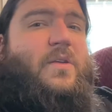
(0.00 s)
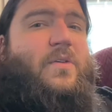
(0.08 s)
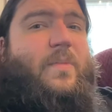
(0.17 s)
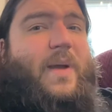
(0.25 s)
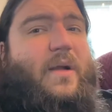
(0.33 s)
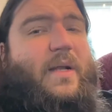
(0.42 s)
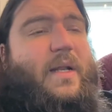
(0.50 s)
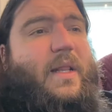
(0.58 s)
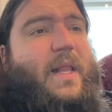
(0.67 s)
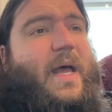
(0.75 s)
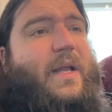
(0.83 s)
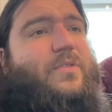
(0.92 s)
to
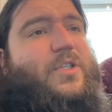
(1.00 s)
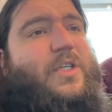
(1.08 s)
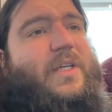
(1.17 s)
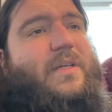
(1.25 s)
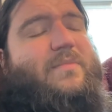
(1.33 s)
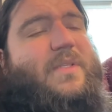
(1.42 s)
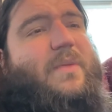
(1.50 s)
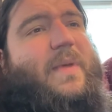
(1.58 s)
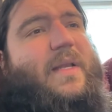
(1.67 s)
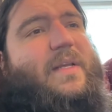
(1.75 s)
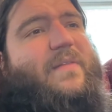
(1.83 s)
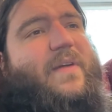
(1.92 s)
American-aligned regimes in
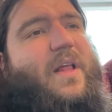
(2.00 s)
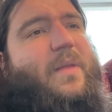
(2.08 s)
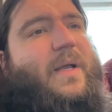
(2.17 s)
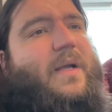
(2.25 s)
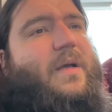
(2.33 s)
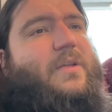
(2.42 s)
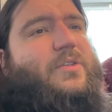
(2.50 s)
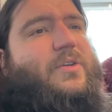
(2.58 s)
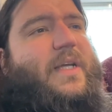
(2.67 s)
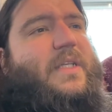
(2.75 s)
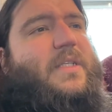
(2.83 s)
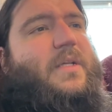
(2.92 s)
many developing
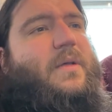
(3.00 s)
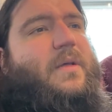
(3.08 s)
countries.